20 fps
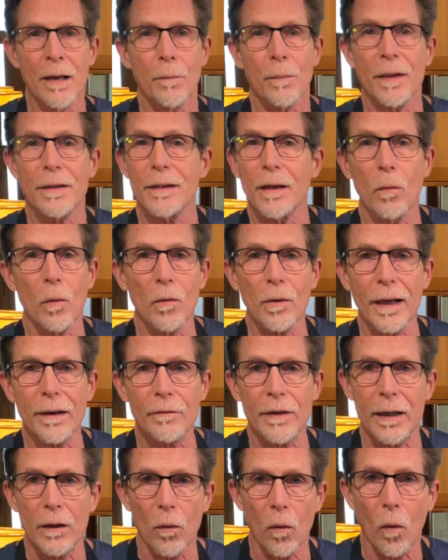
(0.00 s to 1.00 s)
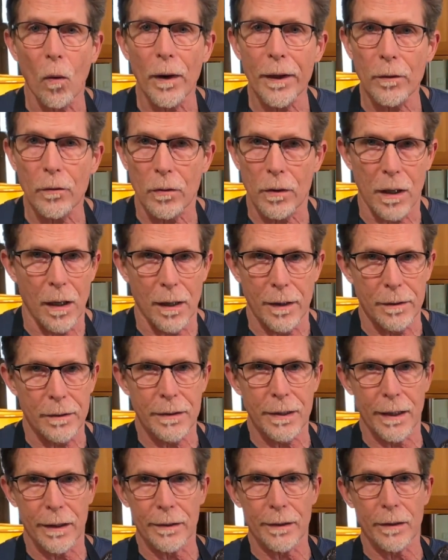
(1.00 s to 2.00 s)
but they won't have any oil
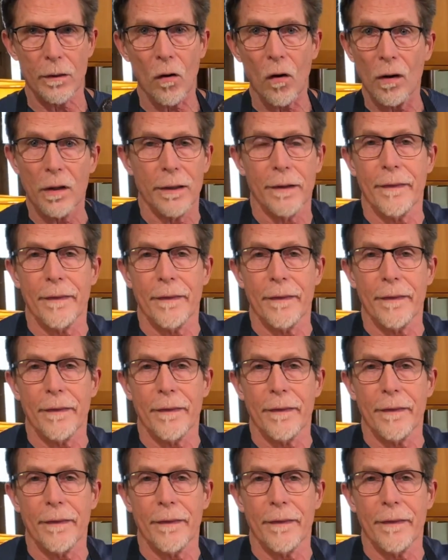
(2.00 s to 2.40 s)
content at all.